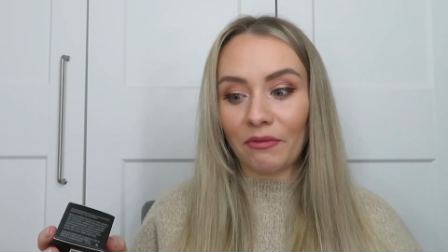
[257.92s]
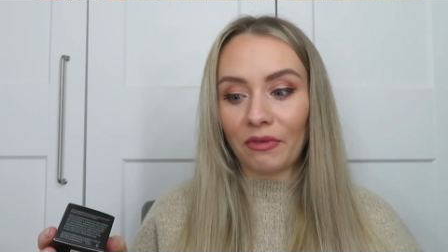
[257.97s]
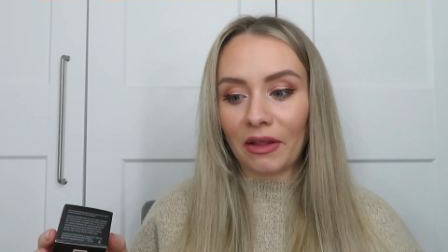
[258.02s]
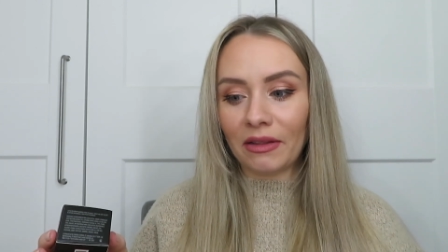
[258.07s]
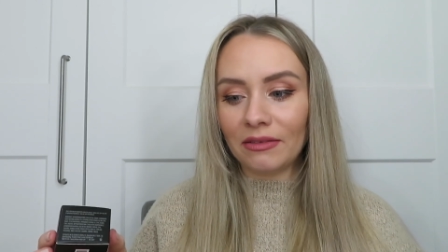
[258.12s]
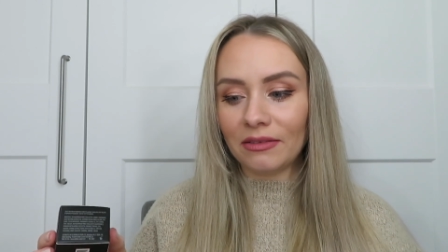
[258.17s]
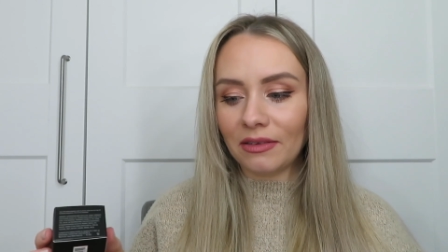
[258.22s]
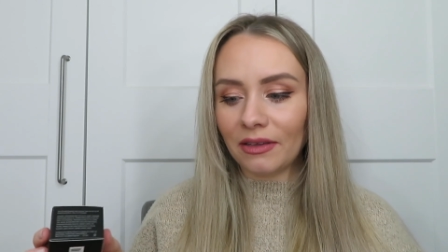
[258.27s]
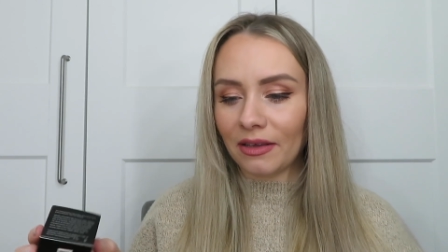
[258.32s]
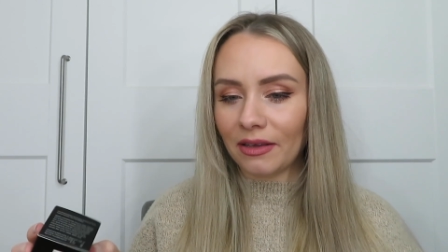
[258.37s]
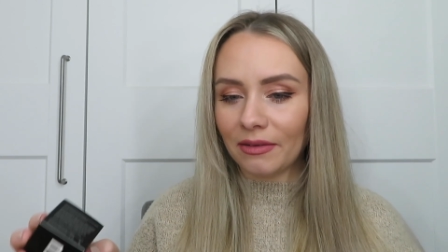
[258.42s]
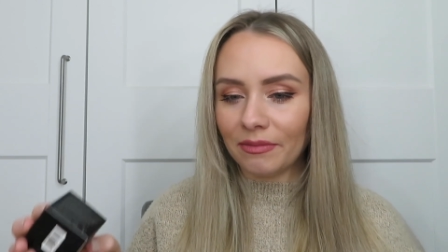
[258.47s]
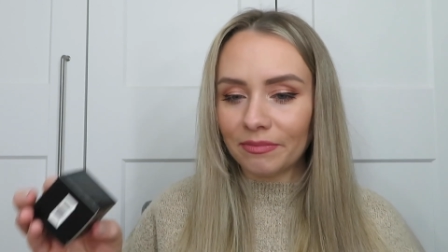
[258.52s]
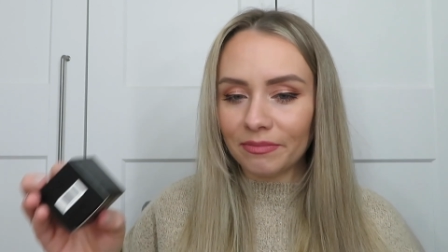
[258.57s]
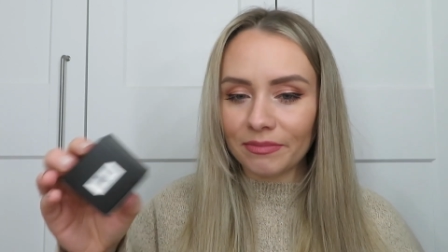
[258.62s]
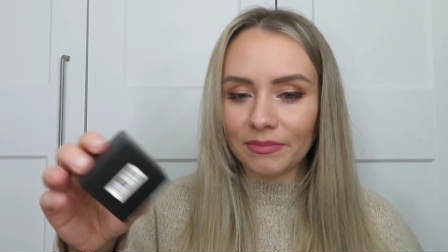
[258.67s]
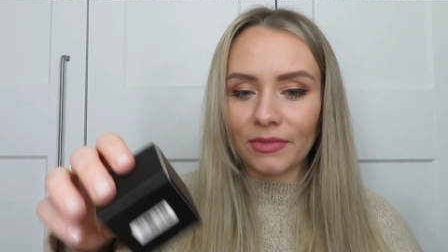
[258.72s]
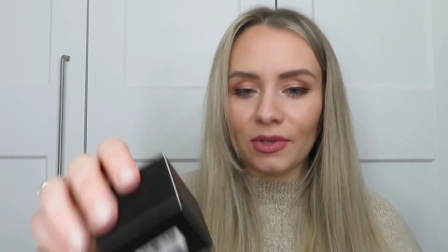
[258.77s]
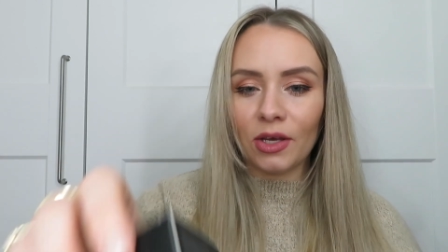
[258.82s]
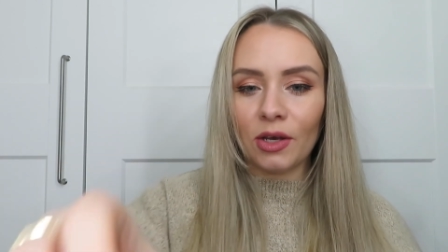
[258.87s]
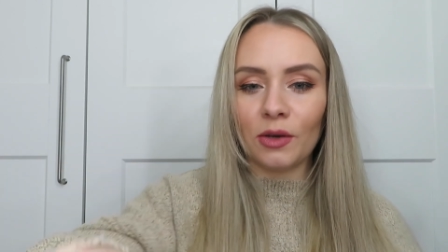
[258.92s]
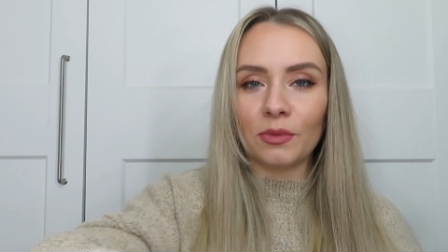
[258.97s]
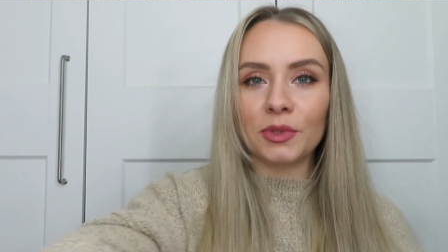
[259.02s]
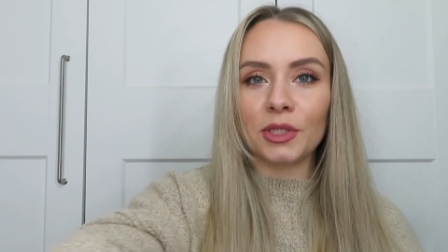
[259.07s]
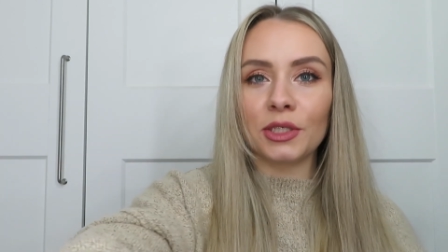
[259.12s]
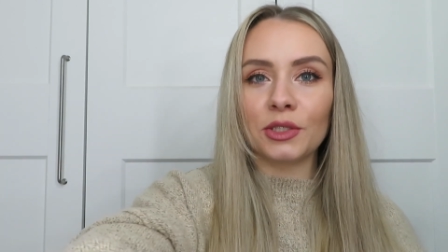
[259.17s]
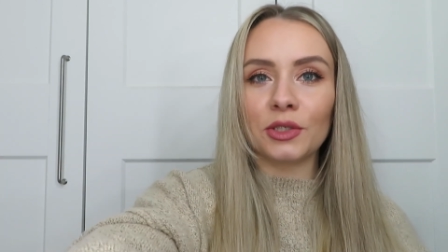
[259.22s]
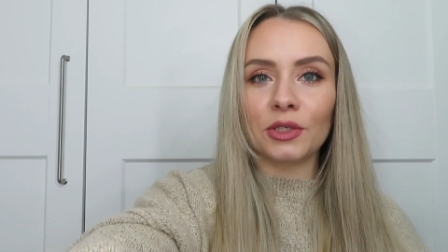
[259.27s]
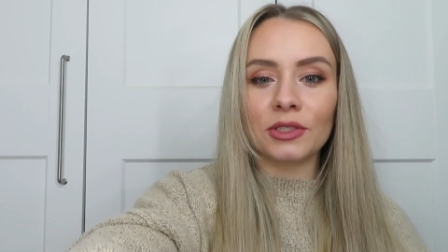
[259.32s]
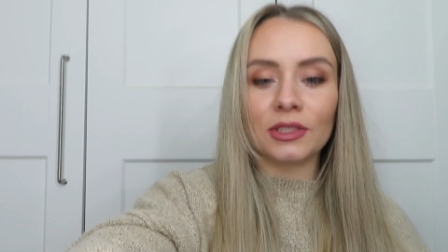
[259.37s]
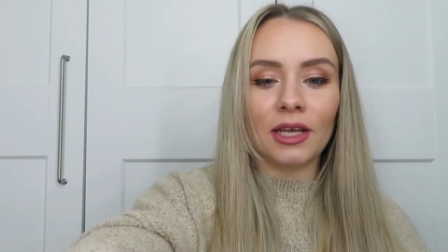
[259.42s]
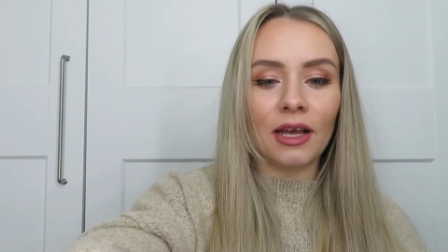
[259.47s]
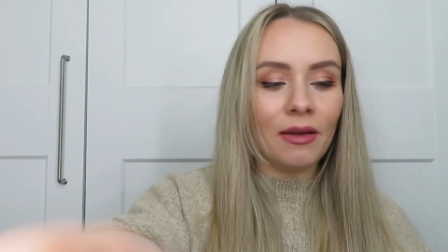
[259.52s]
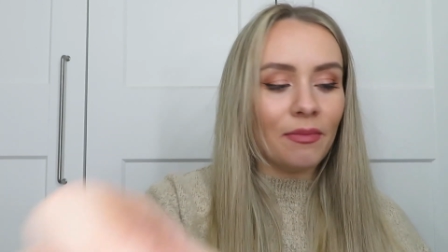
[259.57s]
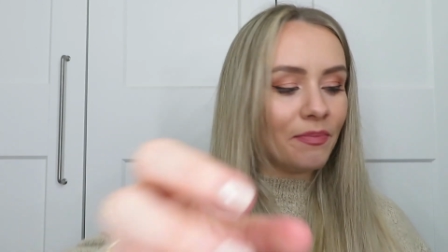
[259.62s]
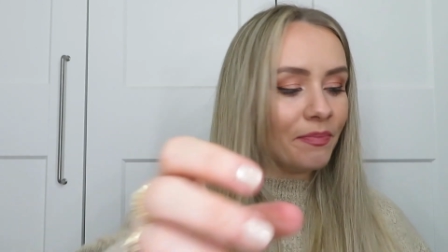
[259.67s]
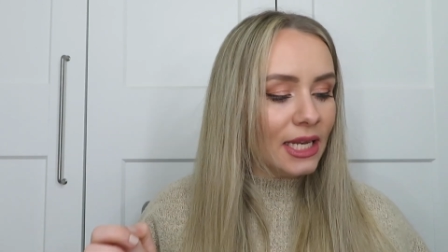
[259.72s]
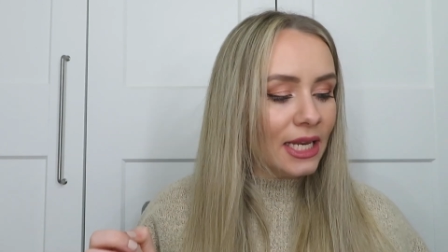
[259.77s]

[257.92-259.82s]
Fancy. Hope she enjoys that.